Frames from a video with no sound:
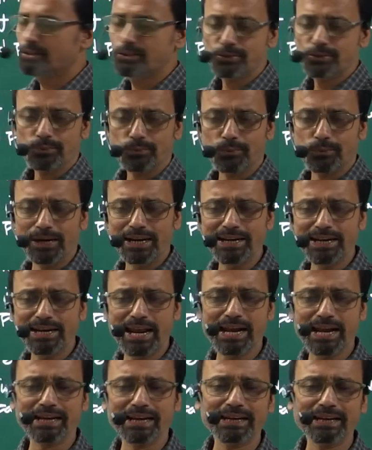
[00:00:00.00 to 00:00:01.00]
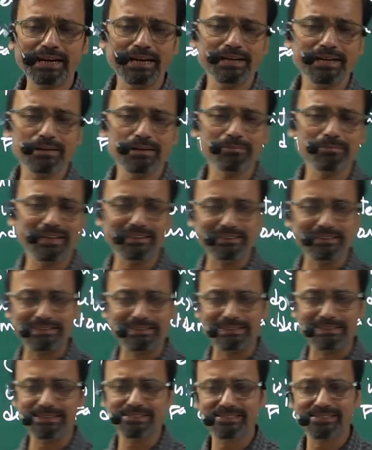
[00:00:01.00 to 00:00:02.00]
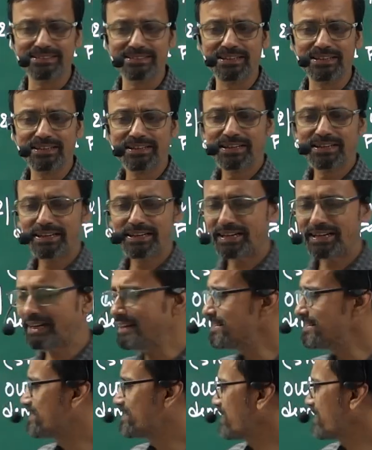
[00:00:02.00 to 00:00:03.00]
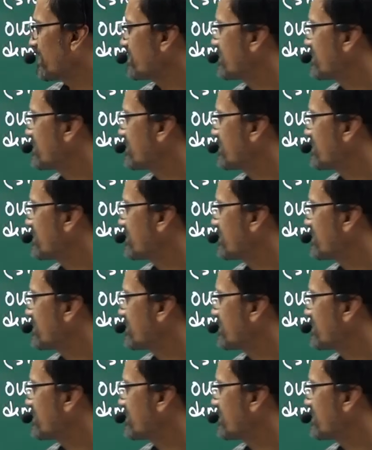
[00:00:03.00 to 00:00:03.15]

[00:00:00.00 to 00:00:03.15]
when aggregate demand increase, it just